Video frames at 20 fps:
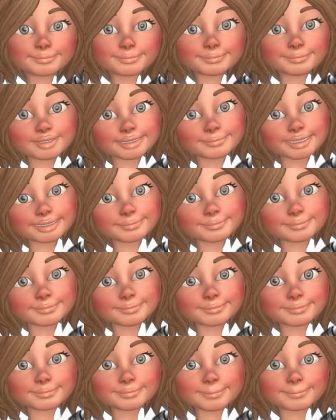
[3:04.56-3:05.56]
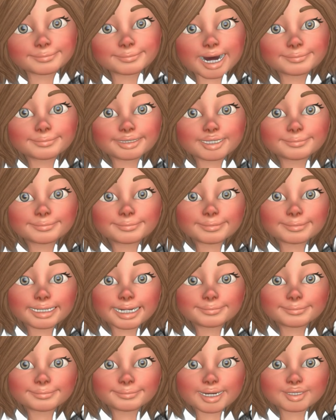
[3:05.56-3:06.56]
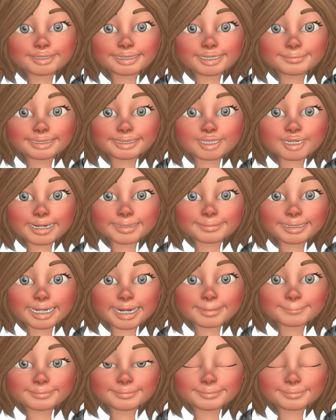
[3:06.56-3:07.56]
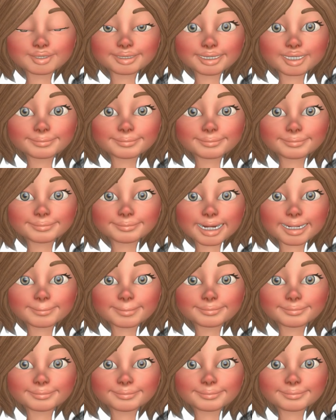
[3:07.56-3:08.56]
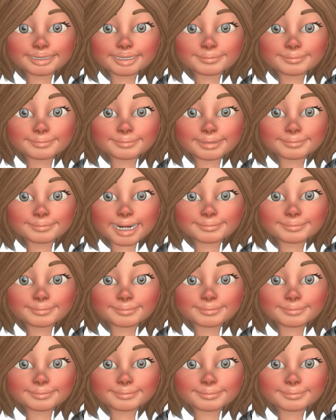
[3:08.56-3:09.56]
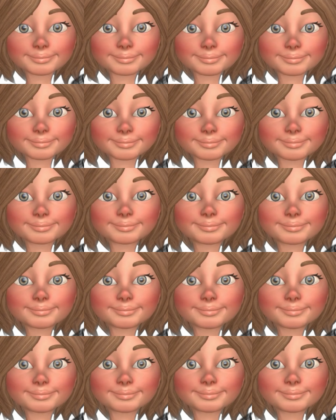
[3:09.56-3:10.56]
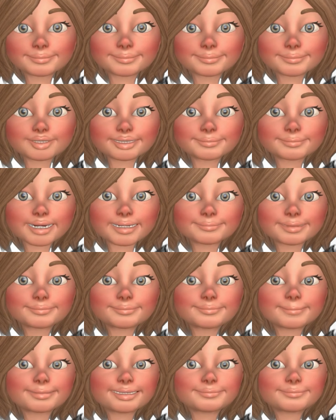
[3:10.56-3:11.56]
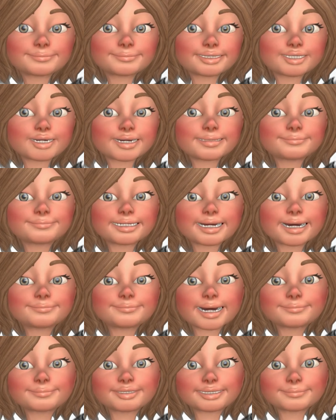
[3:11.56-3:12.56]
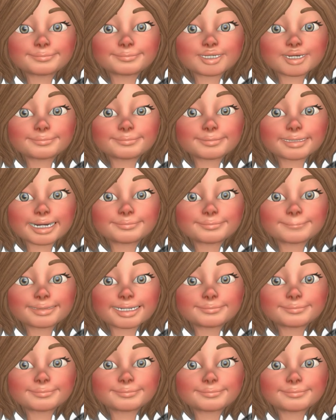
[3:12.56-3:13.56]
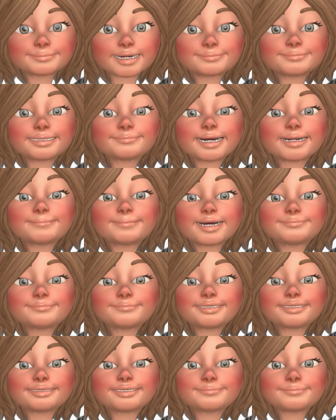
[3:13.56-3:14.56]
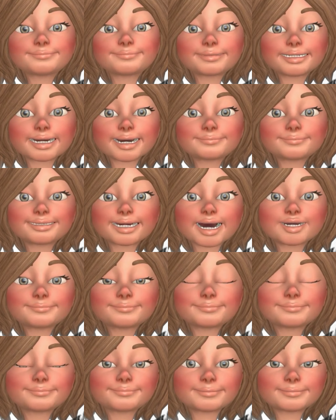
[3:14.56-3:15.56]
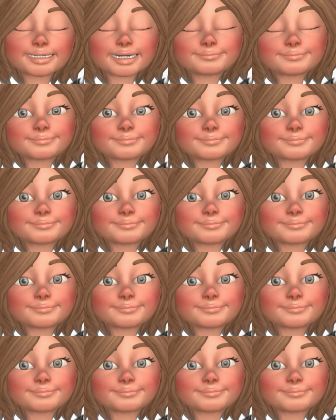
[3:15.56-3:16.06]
product that's the best for not only your lost one, but also the best for you. As for mixing the human ashes in tattoo ink, it does not work well doing it yourself.